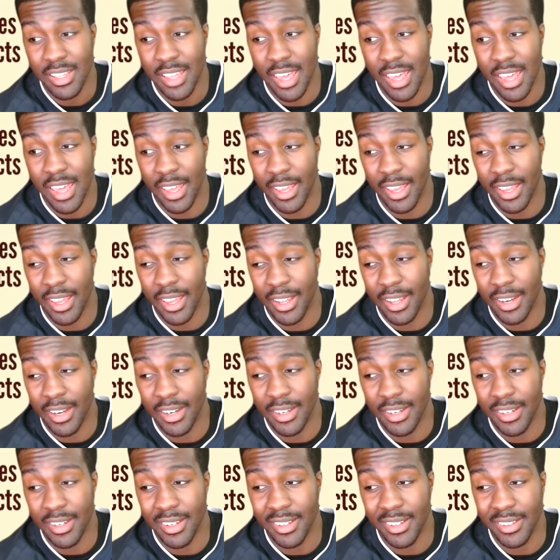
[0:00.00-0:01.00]

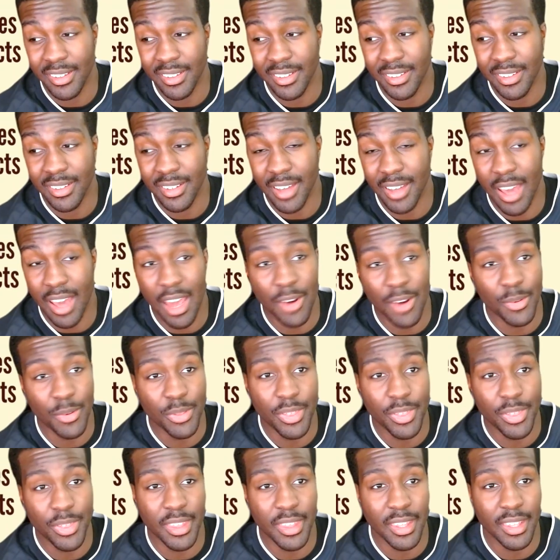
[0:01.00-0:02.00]
and I
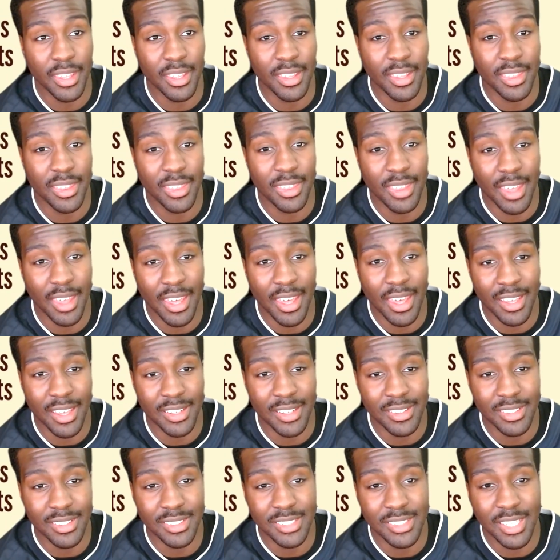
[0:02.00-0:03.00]
don't think
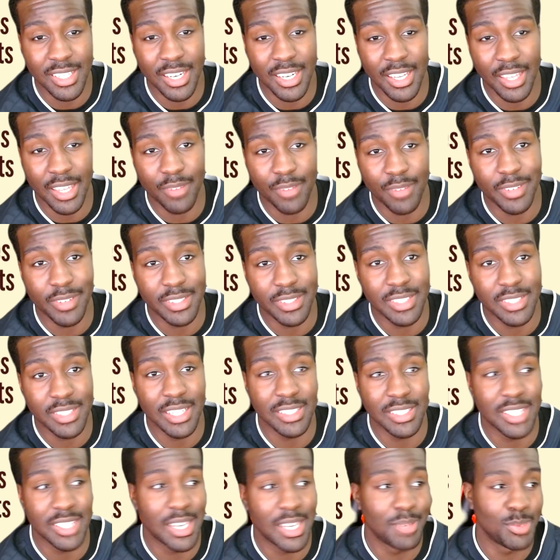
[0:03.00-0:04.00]
that it's going to get fixed
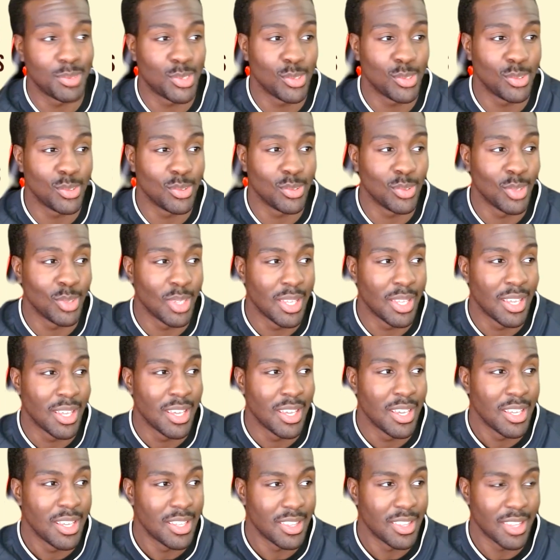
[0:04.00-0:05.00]
anytime soon.
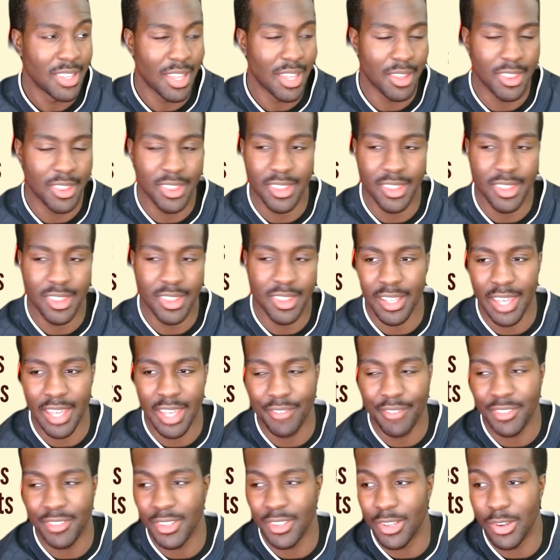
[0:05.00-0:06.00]
They
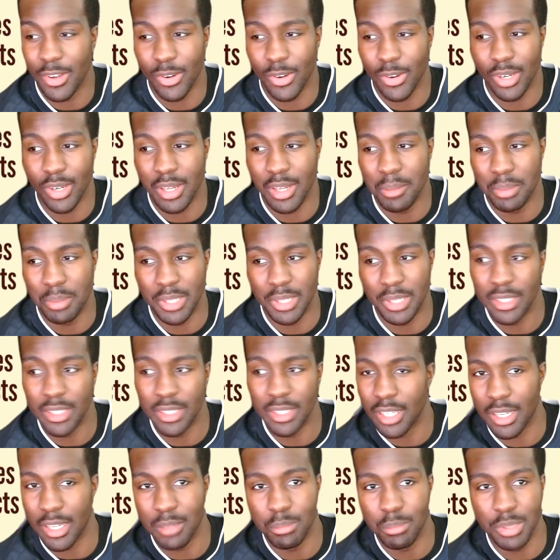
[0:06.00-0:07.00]
have to go
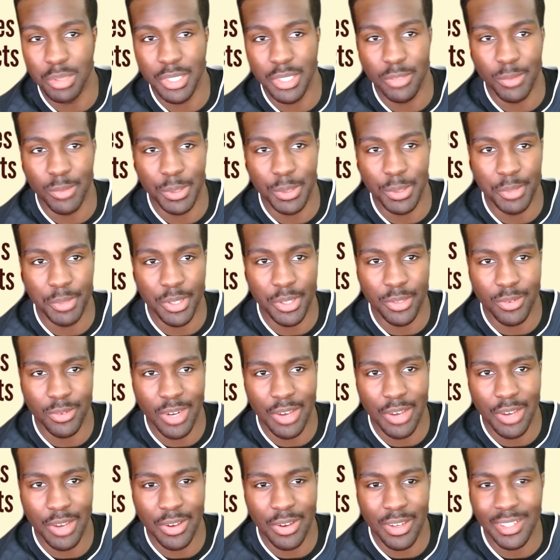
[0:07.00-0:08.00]
the complete rebuild
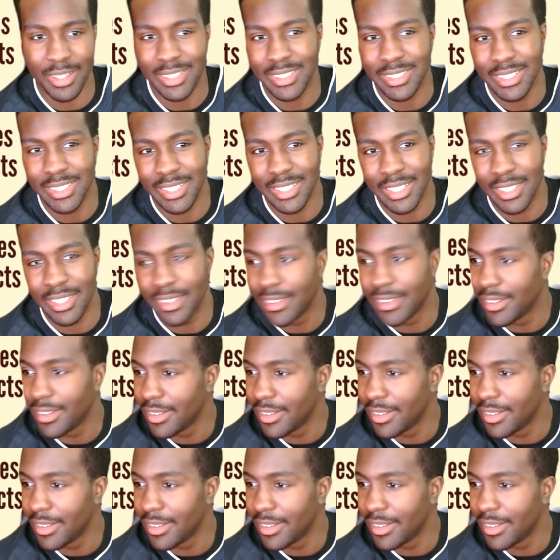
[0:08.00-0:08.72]
route, honestly.